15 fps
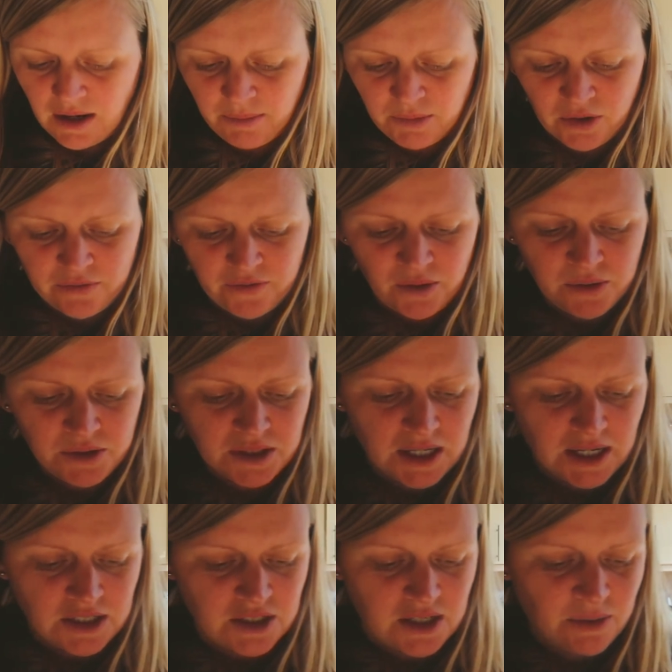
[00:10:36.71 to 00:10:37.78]
I'm looking forward to
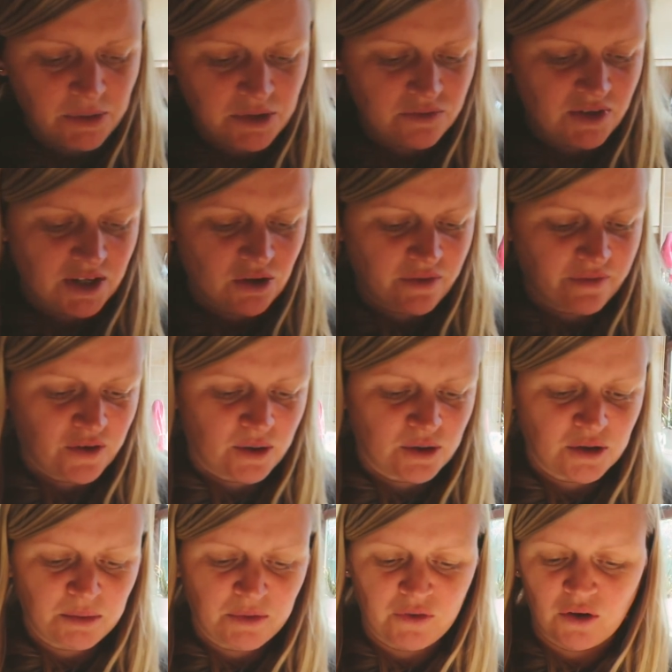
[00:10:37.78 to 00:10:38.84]
that actually. I wasn't really looking forward
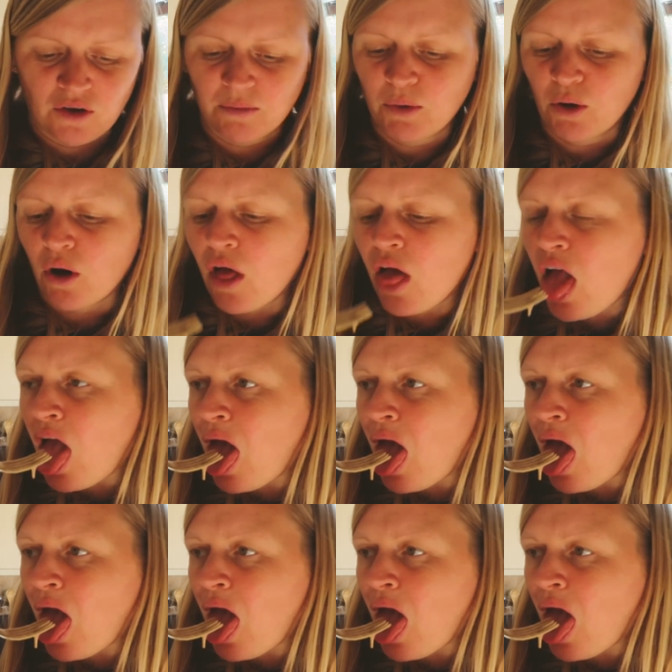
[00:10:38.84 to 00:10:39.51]
to it before, but